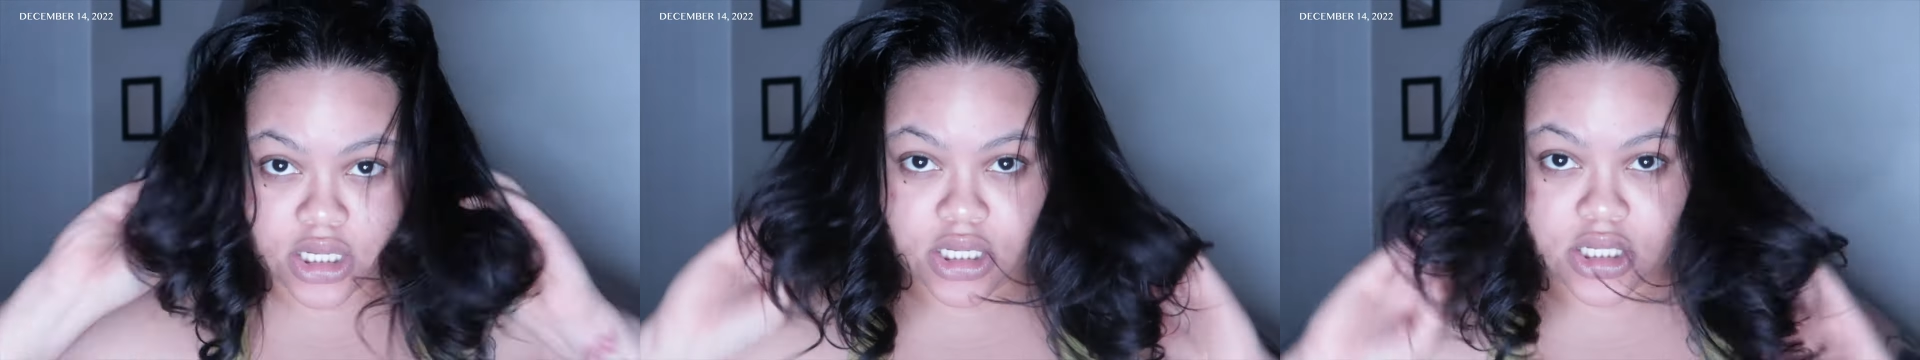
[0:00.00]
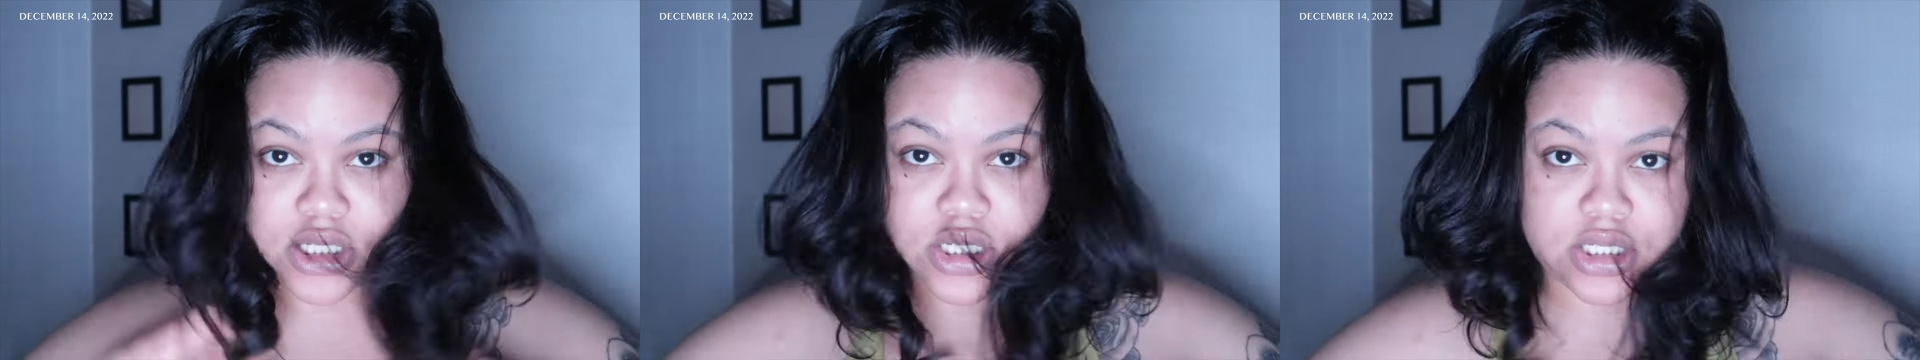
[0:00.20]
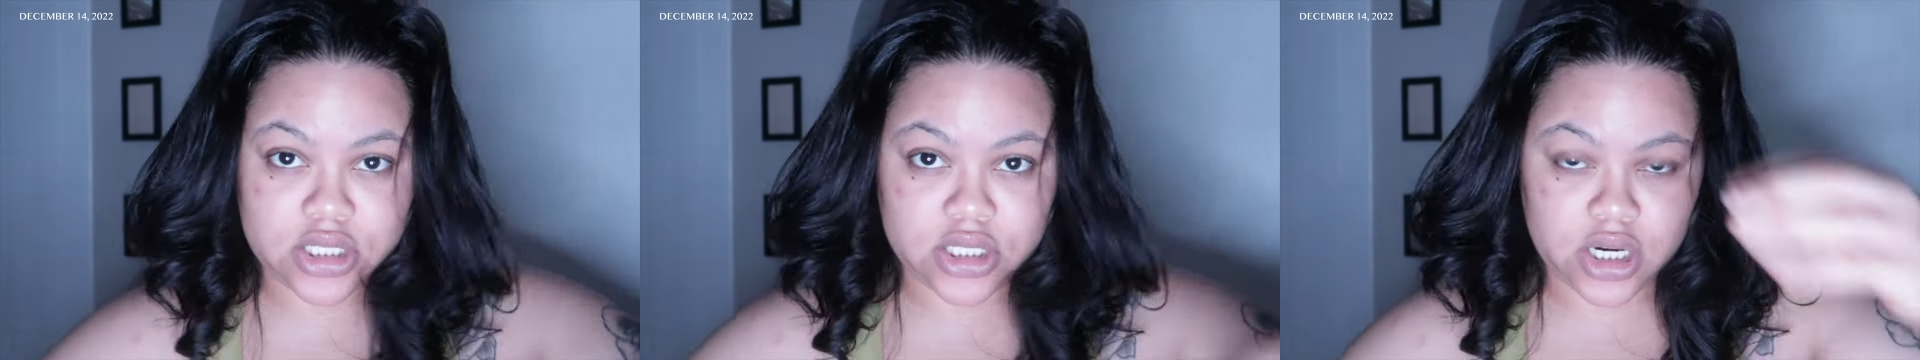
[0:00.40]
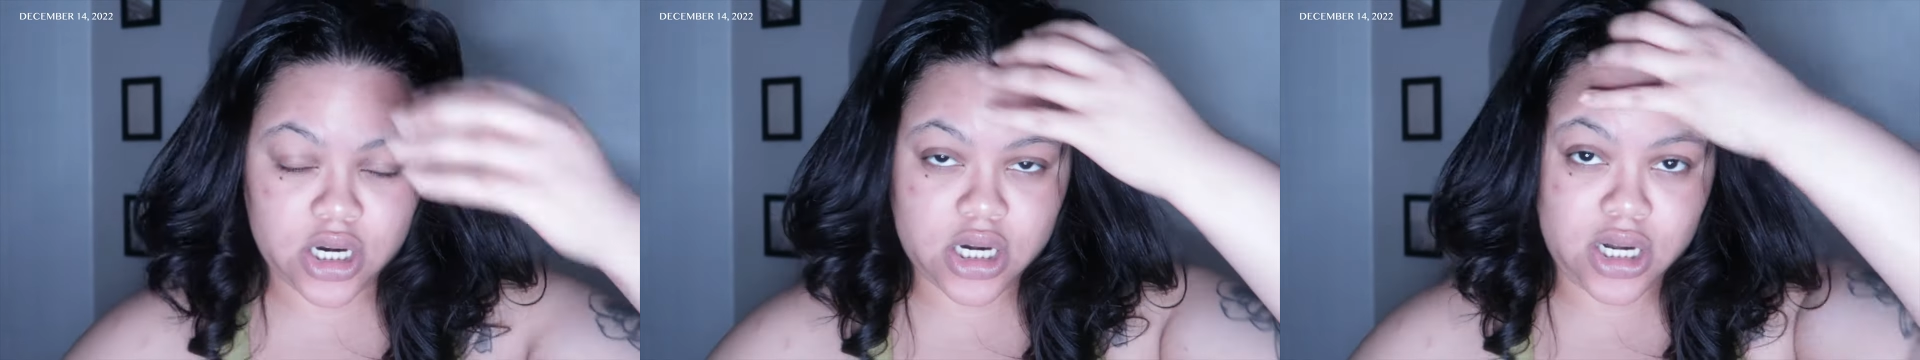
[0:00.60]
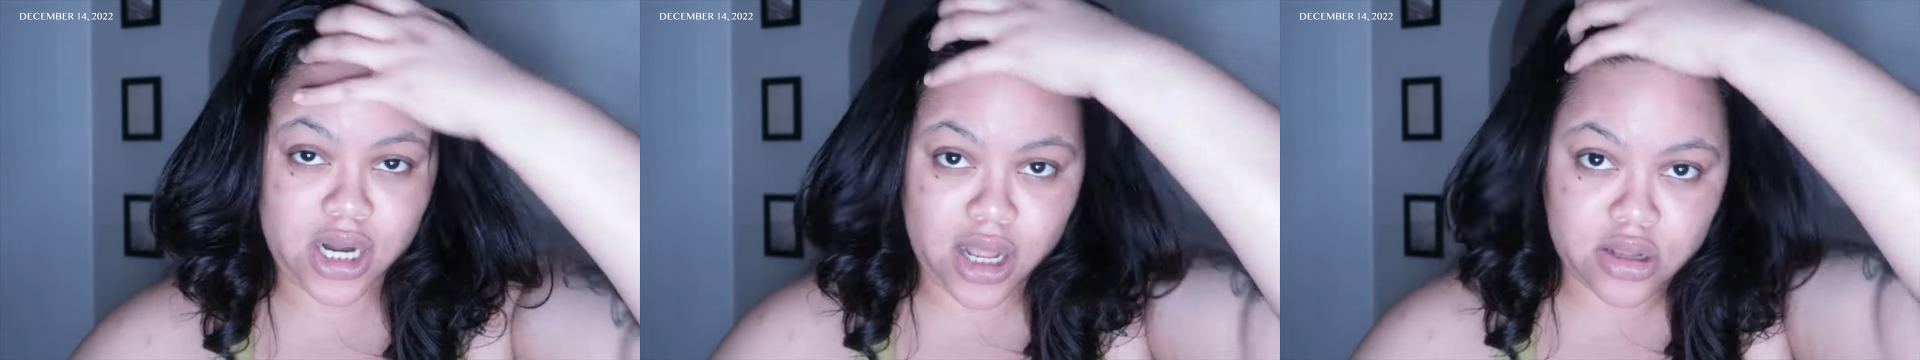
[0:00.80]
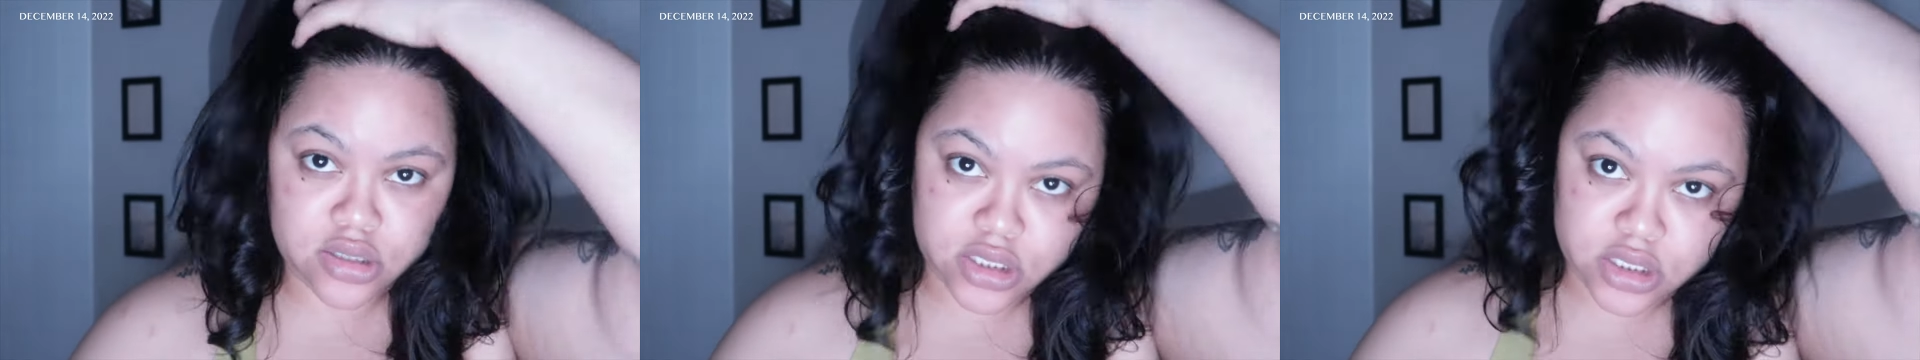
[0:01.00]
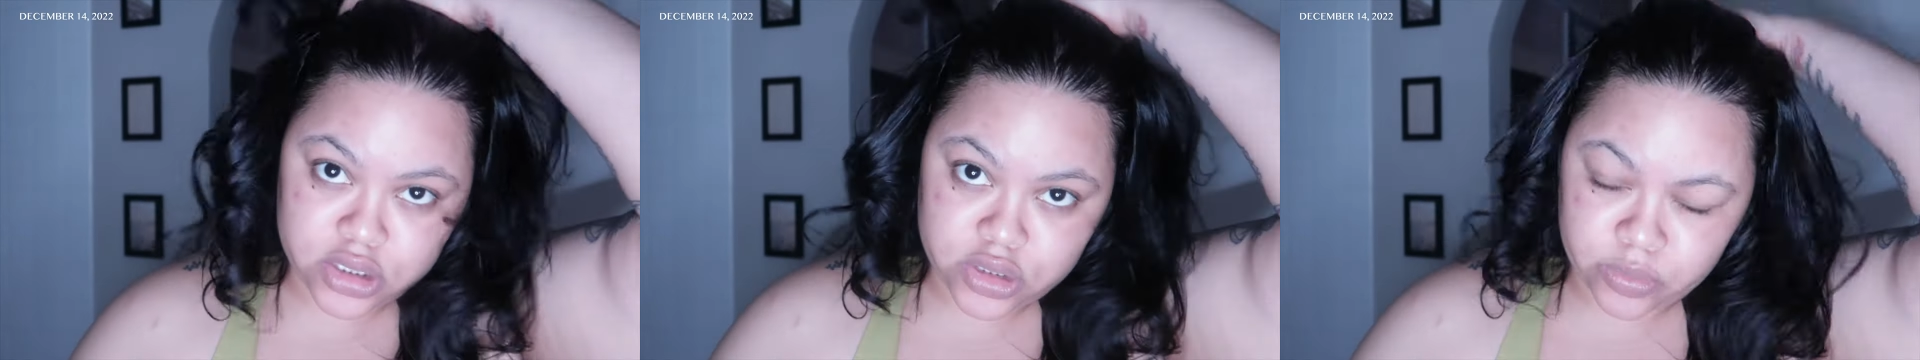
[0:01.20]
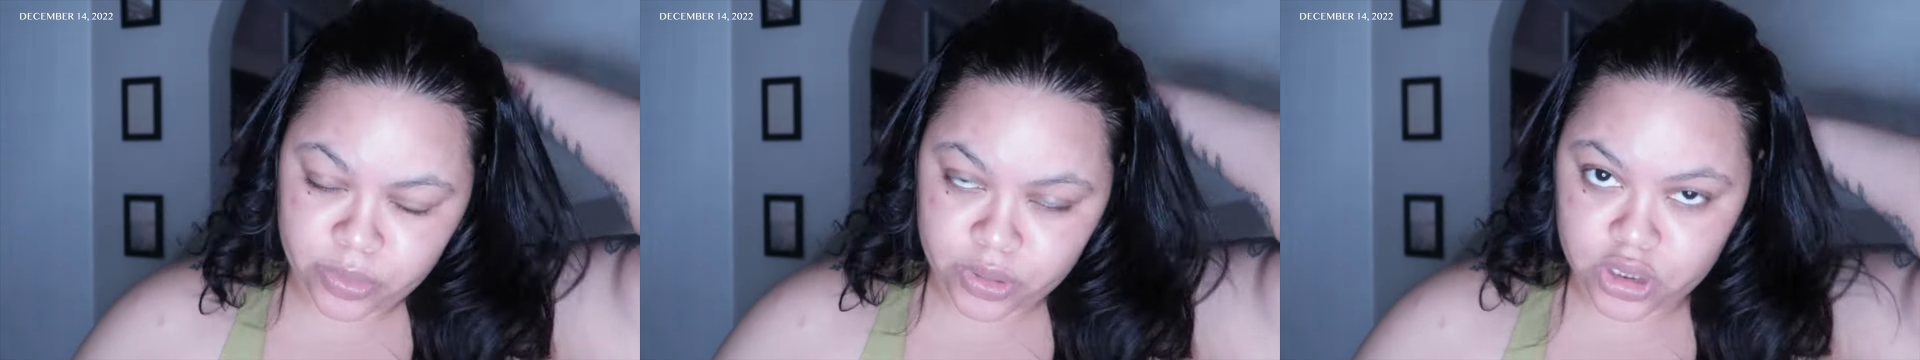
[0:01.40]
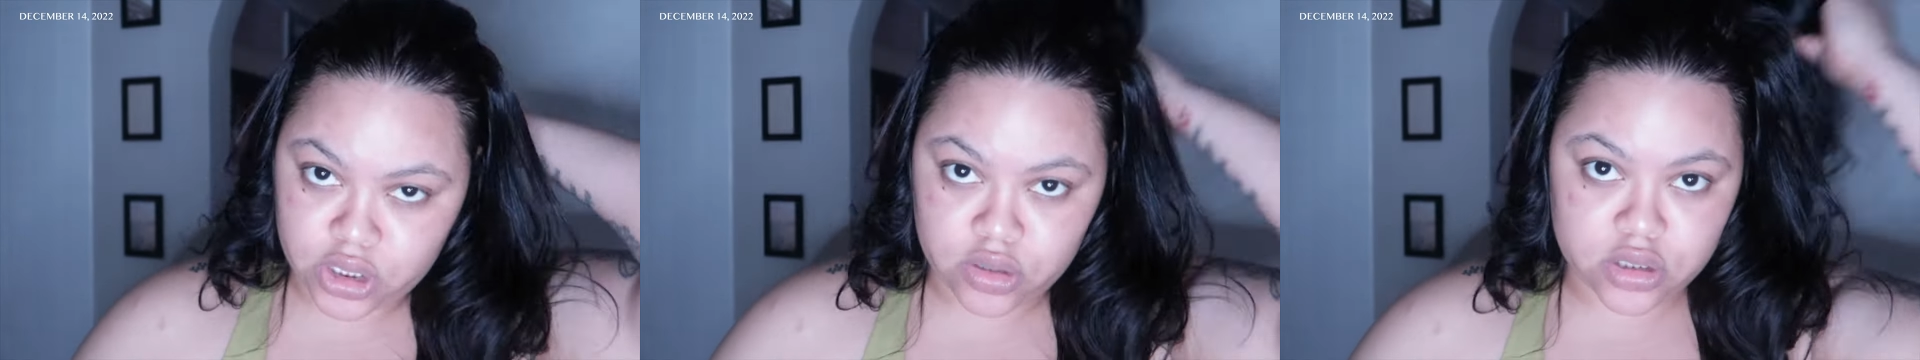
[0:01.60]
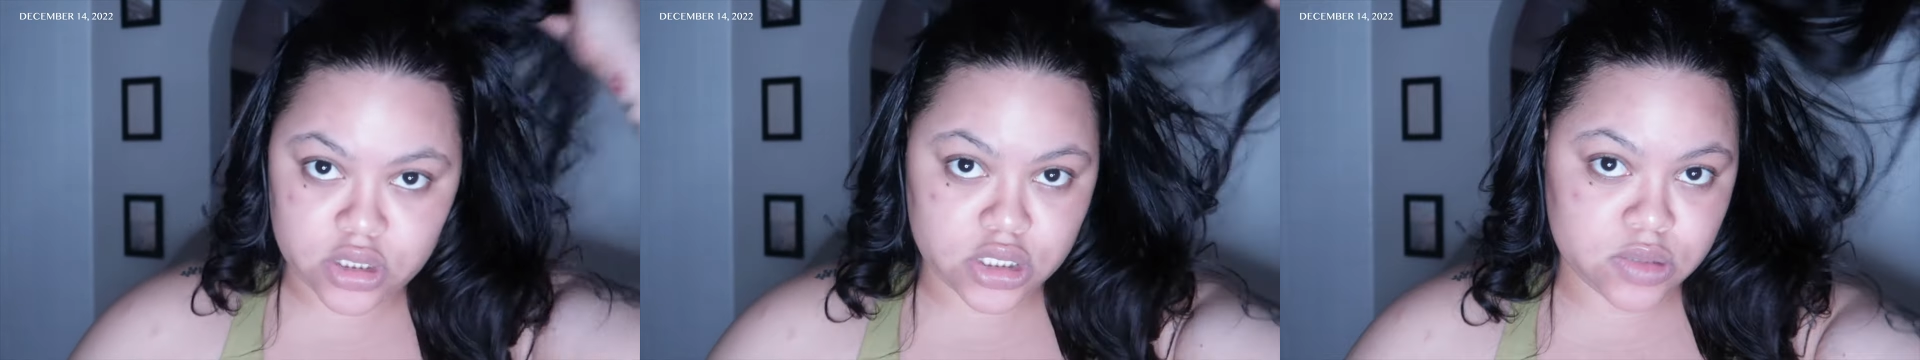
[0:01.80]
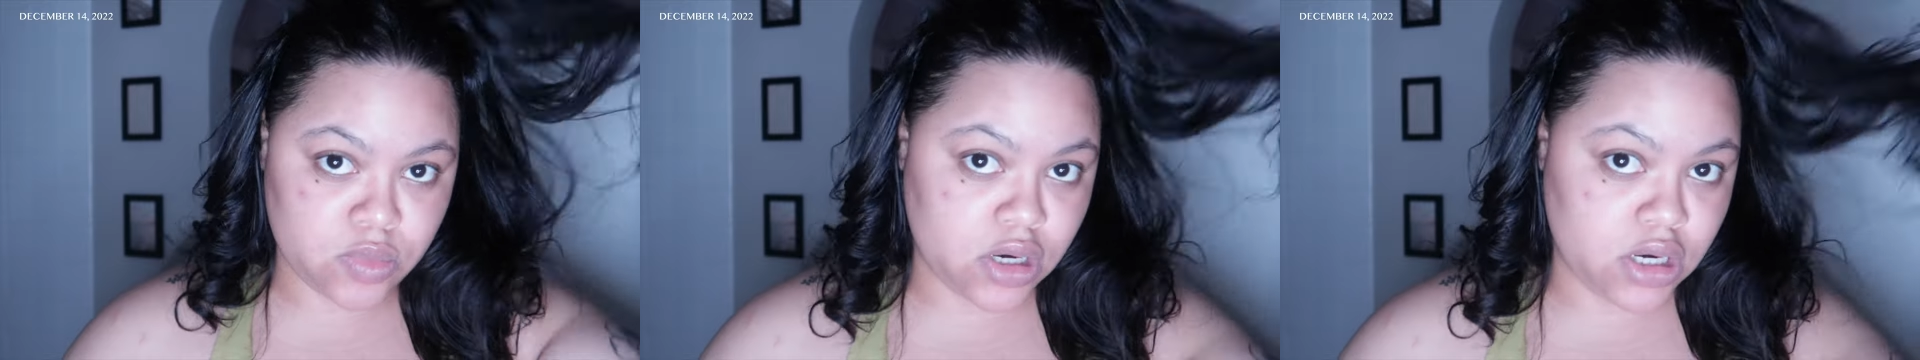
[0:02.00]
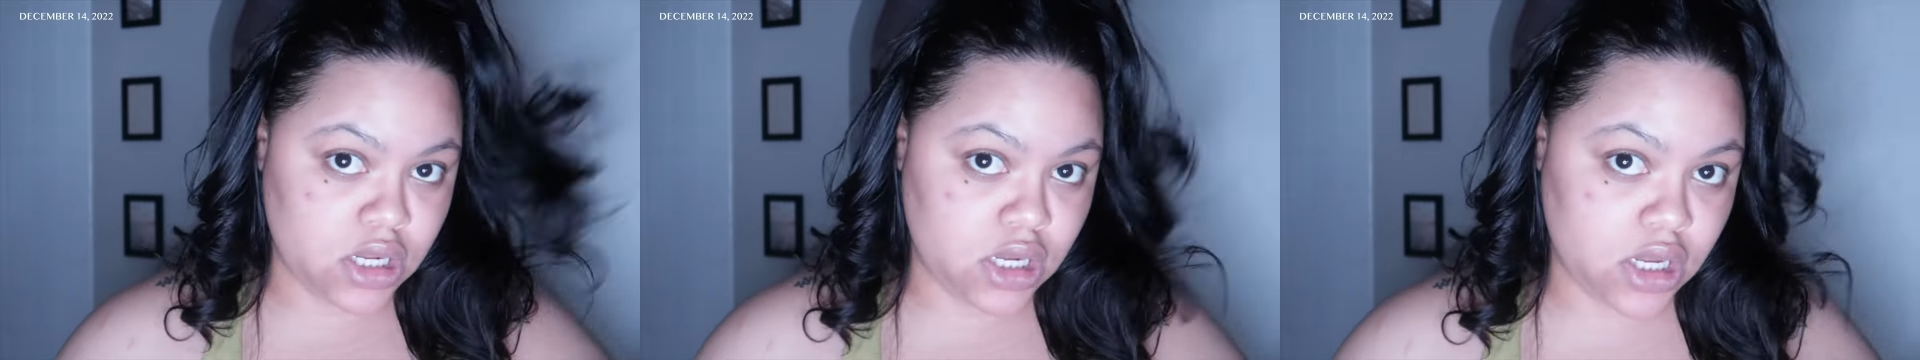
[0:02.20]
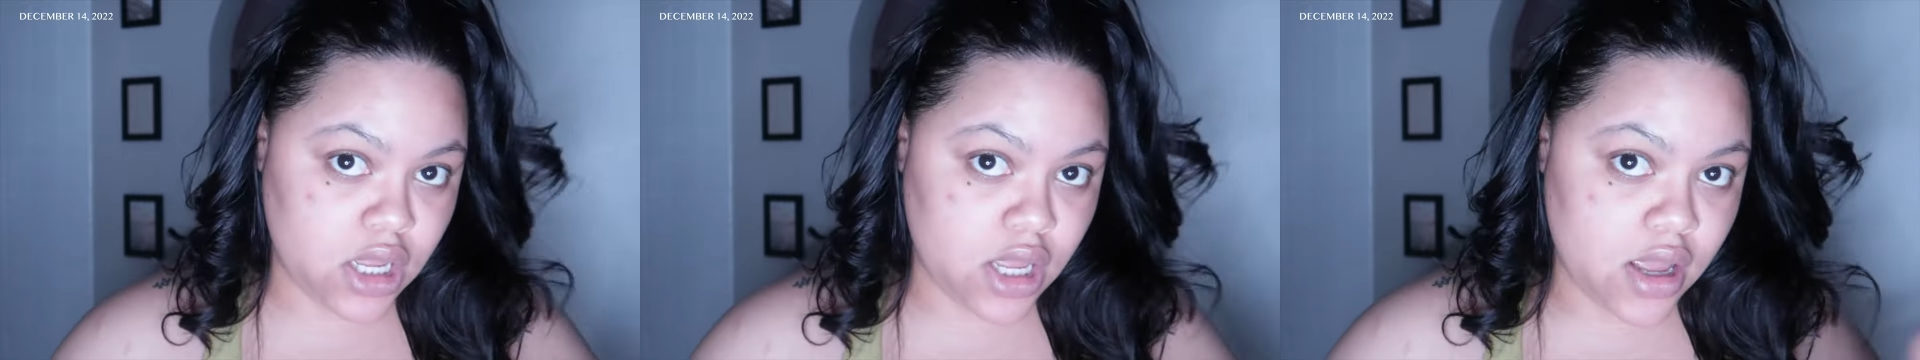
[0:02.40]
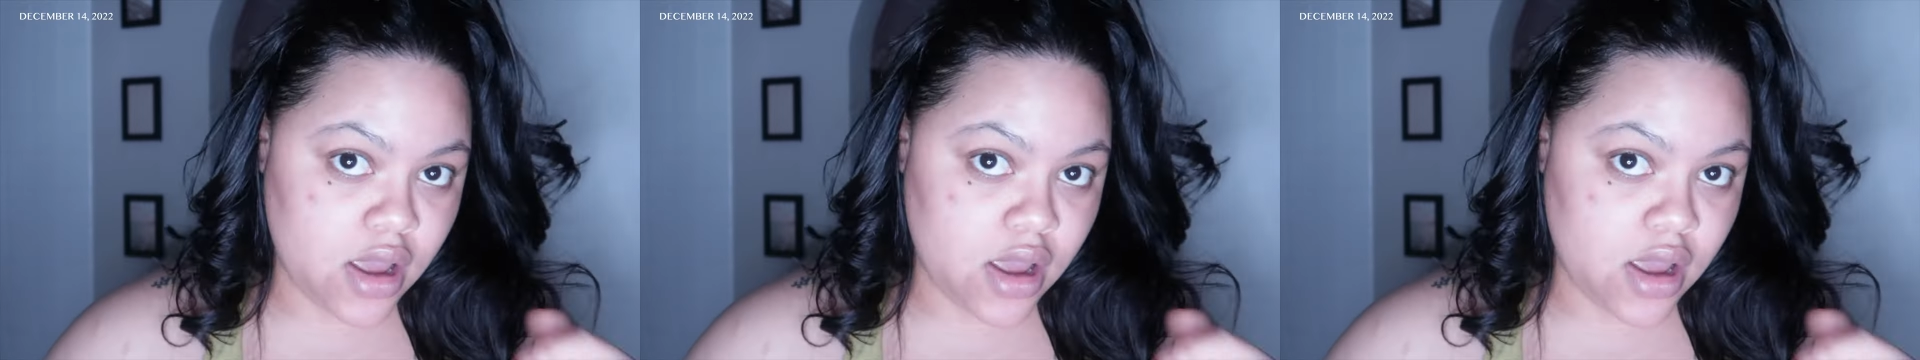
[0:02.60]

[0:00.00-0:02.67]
It just turned out super cute this morning.